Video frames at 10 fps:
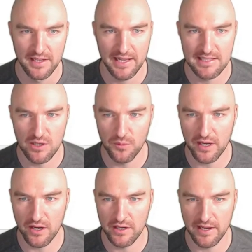And so we're
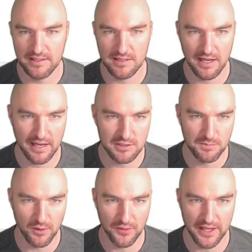gonna
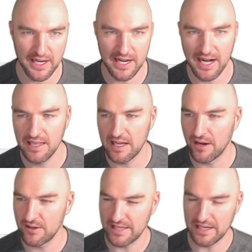export that. And hull
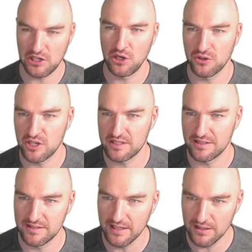R is actually not just a
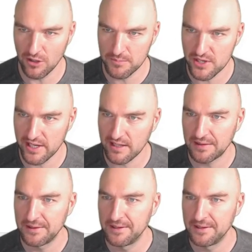single object.